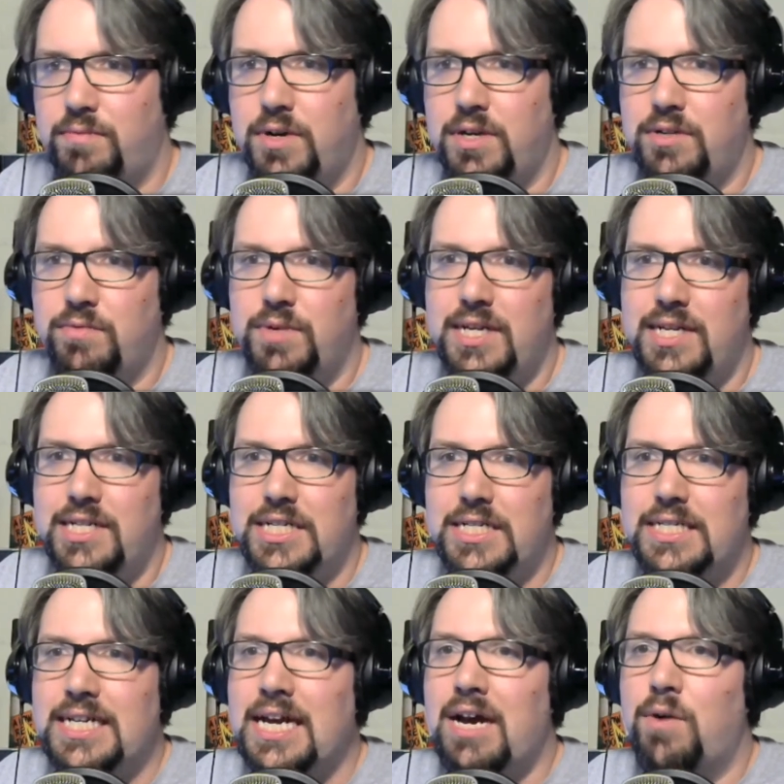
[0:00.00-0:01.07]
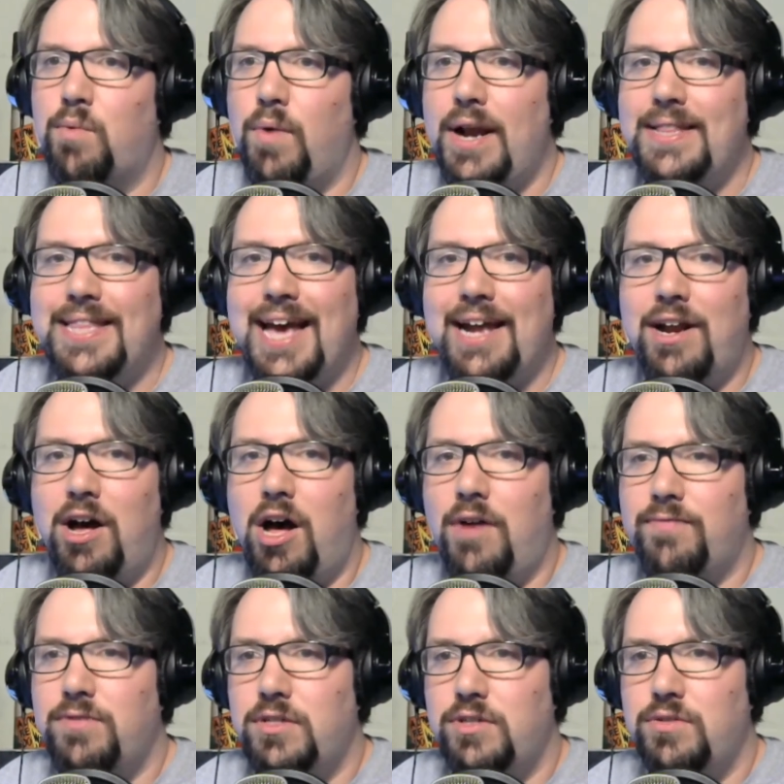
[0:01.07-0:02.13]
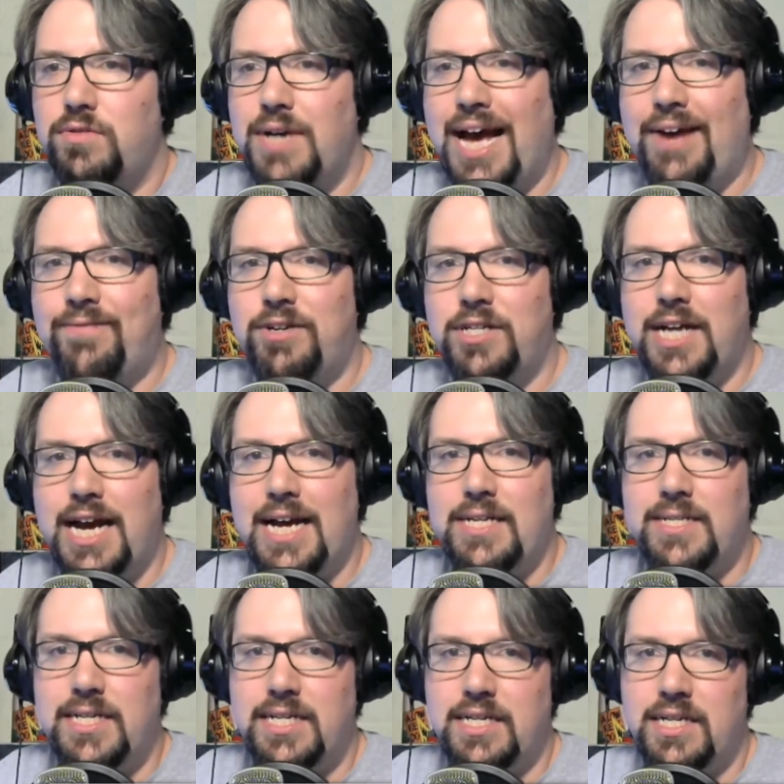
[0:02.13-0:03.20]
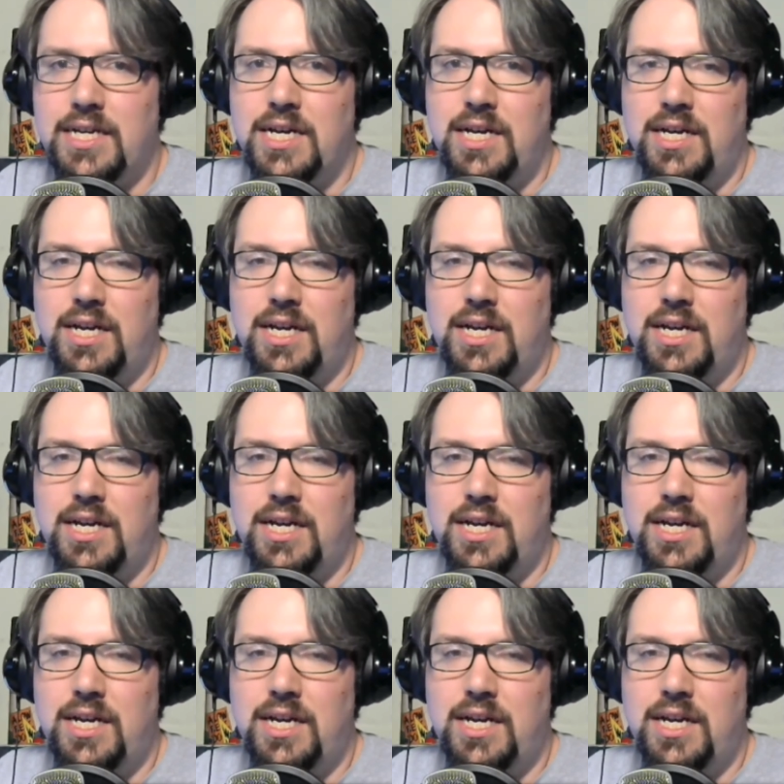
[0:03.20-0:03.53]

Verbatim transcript: What do we just write that off to advertising?